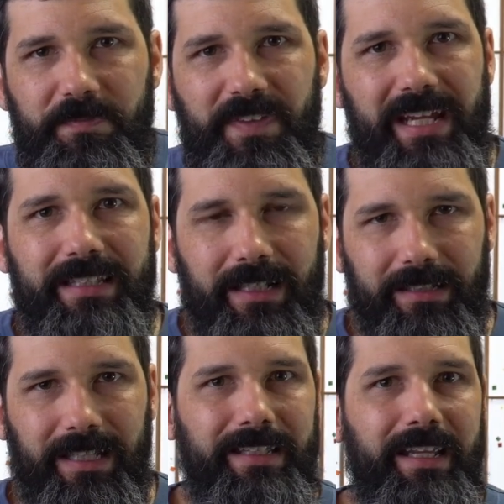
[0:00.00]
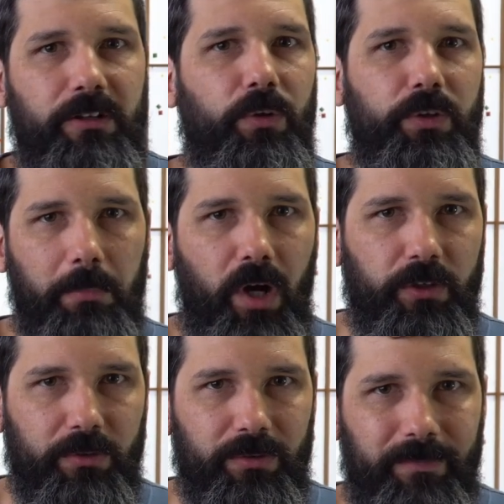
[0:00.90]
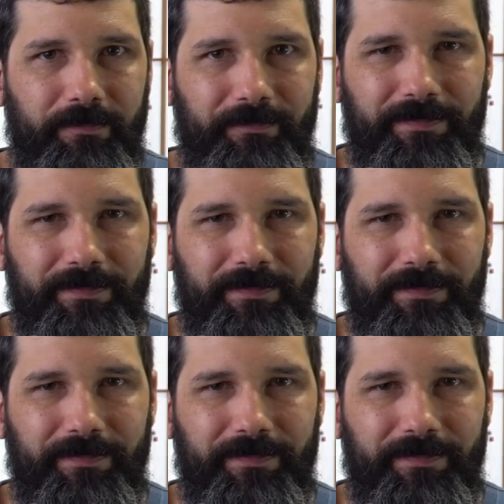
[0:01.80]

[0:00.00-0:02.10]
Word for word: data that they call the model.